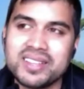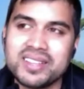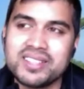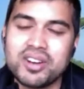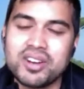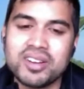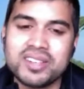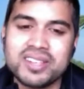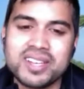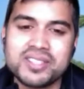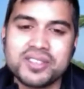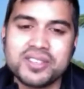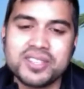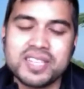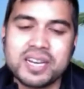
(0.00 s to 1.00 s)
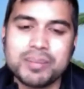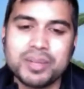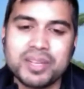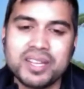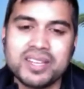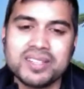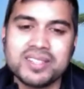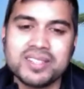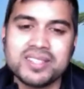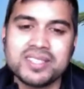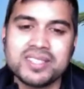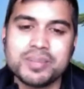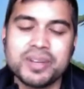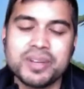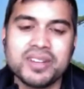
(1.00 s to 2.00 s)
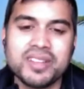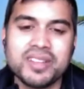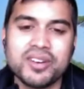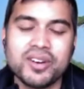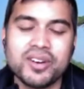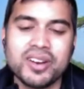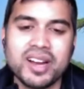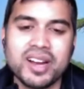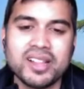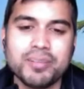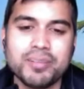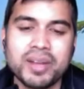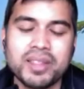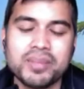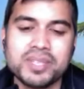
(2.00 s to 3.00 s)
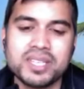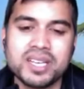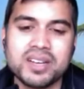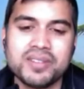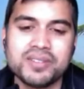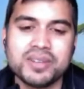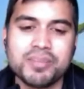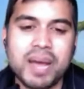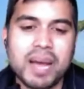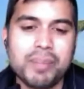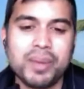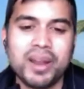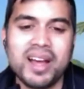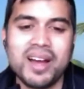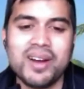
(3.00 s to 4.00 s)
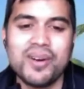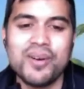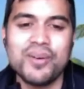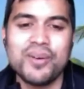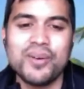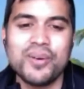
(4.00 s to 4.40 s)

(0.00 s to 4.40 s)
contests or these applications to spend a year on an island by themselves and map it out,